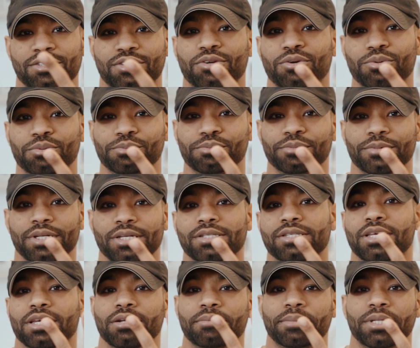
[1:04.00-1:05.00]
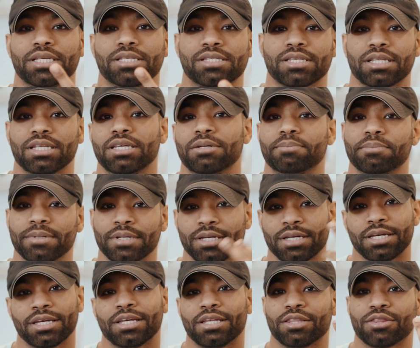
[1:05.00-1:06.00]
2 is gonna be sleep,
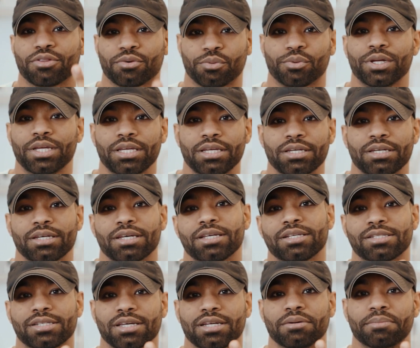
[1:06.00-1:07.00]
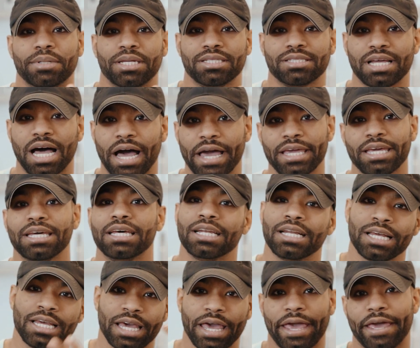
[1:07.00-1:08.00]
3 is going to be diet,
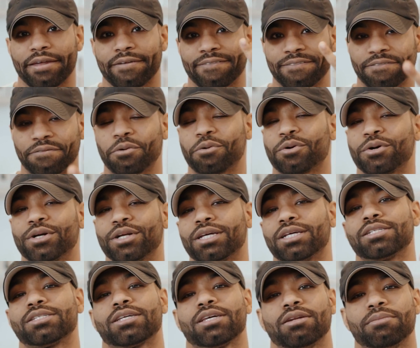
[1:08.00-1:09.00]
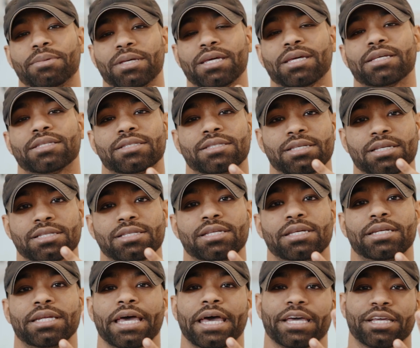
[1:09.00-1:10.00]
and 4 is going to be
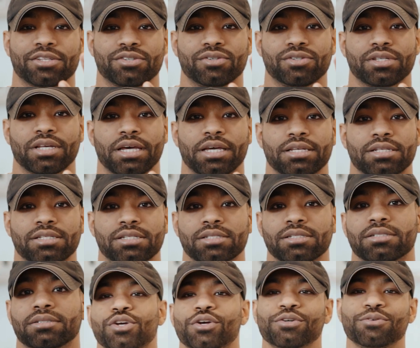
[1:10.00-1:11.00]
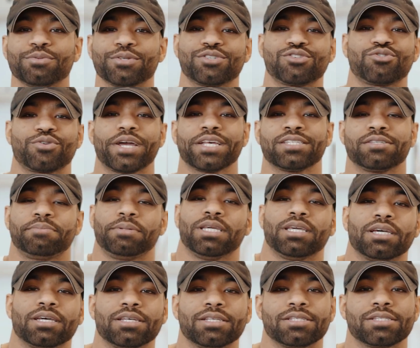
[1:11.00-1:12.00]
consistent exercise. Starting with stress
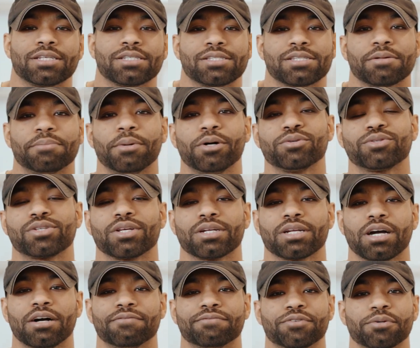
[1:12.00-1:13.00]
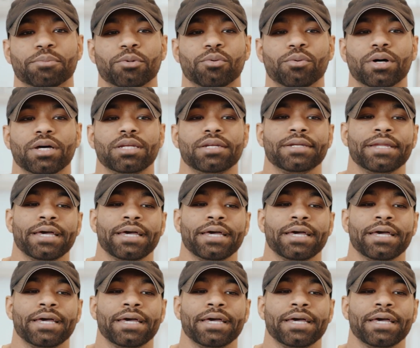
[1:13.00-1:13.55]
because it's the most uncomfortable one.